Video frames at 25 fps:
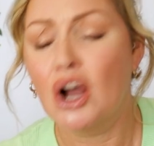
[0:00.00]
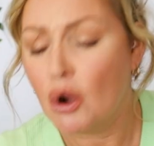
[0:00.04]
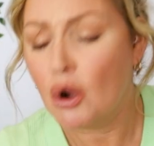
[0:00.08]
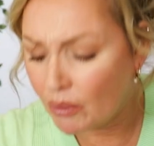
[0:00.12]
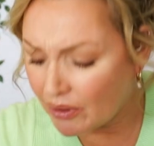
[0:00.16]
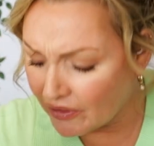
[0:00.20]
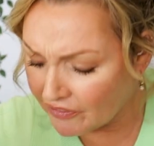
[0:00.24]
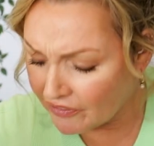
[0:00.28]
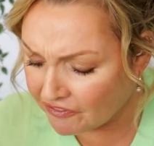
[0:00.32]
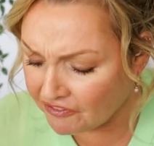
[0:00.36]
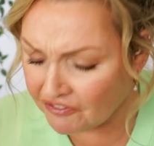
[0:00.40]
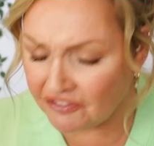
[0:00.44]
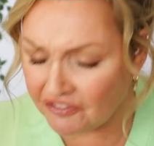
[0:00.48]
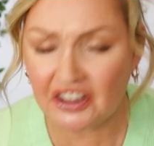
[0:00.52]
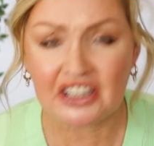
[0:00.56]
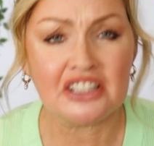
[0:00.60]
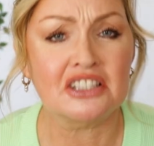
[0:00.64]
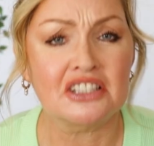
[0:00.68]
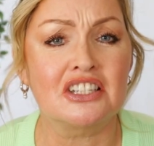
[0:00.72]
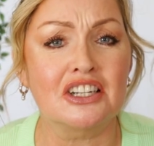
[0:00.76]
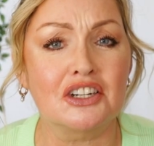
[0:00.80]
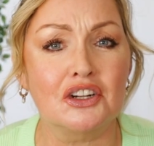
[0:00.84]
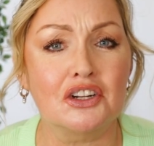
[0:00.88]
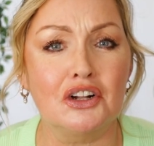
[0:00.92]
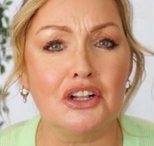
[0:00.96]
We've
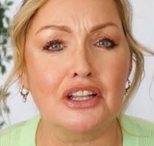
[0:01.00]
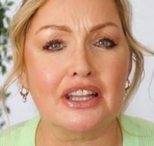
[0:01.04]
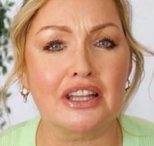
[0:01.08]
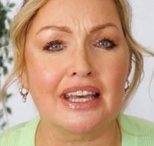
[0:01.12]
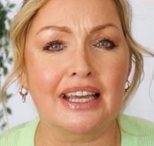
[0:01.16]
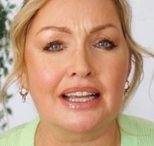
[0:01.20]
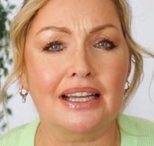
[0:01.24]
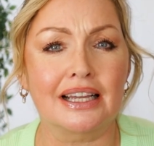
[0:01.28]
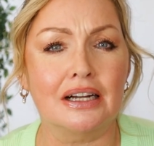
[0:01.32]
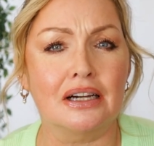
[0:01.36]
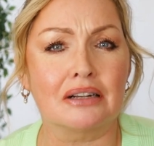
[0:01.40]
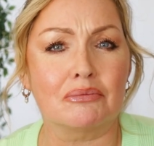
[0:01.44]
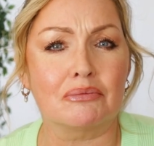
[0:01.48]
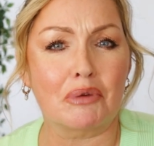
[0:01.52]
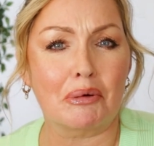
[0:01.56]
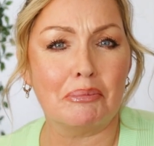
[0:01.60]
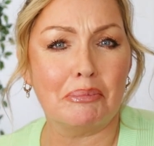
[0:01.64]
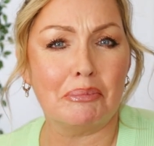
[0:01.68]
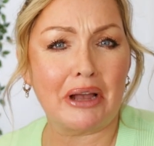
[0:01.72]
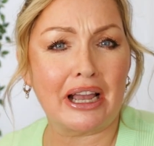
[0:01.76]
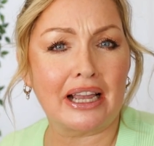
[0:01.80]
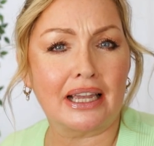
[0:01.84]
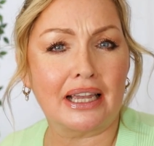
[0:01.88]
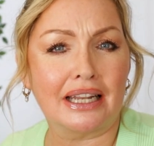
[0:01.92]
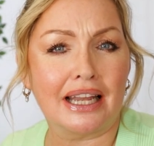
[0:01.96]
fixed it all, thank God, and we're
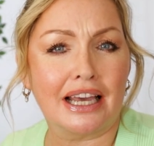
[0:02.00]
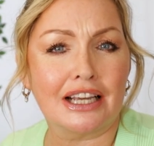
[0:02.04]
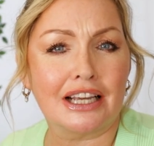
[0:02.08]
back in